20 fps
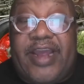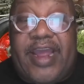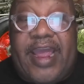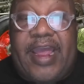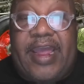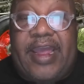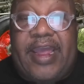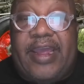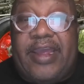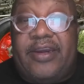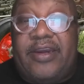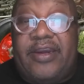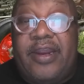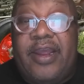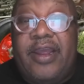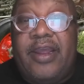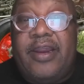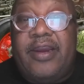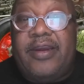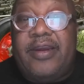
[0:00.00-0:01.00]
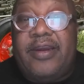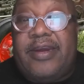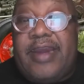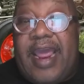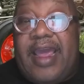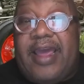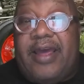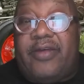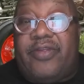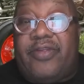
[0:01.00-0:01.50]
And
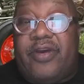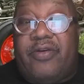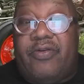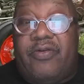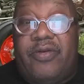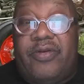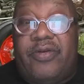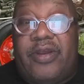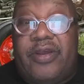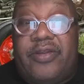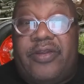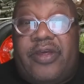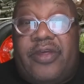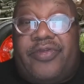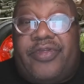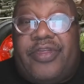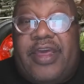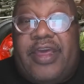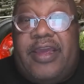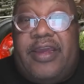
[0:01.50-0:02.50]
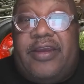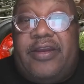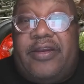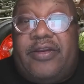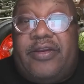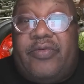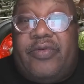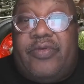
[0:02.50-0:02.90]
now the thing